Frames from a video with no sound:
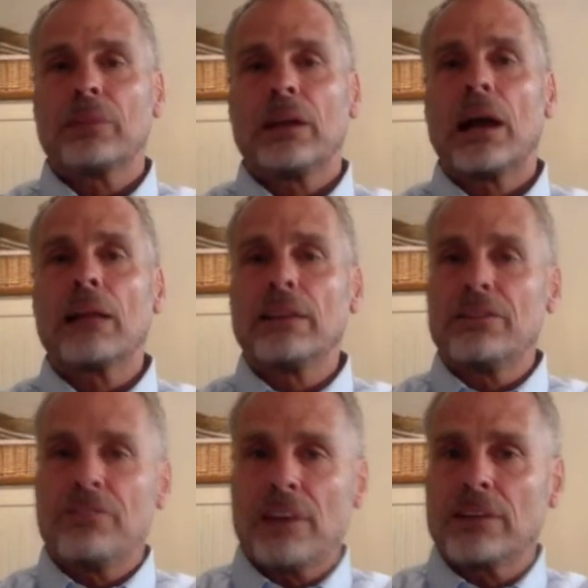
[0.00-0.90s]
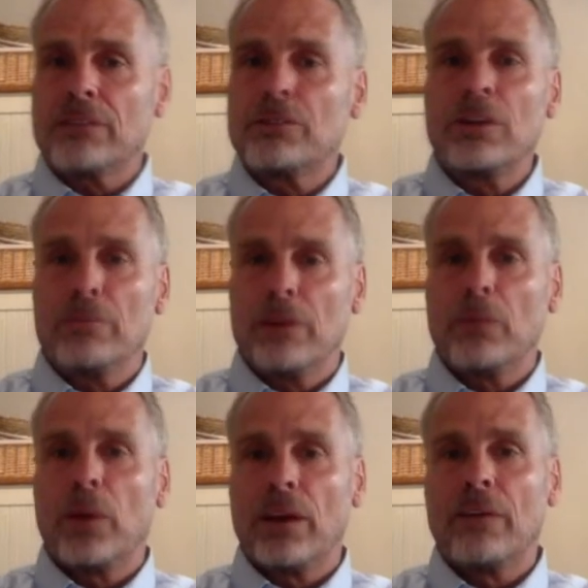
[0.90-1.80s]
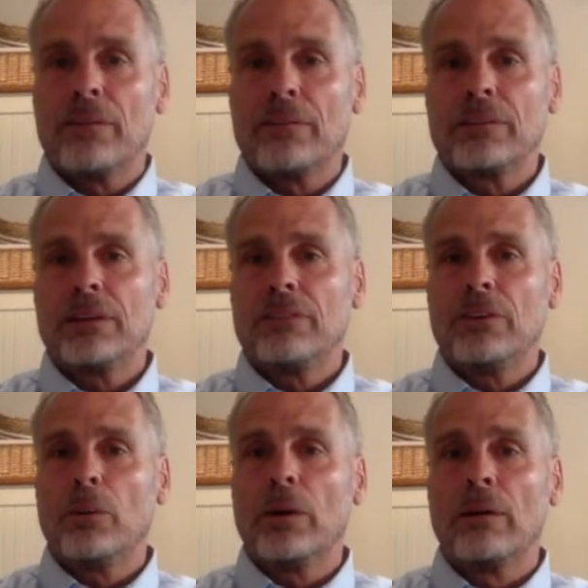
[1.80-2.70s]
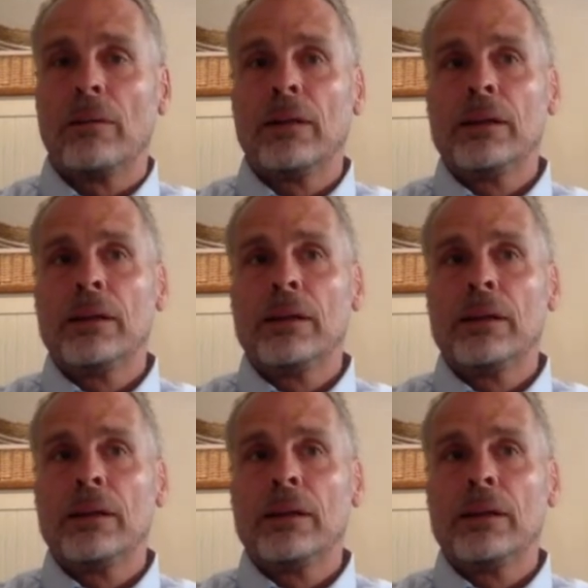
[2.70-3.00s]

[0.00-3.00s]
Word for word: highly effective treatment window, if you will.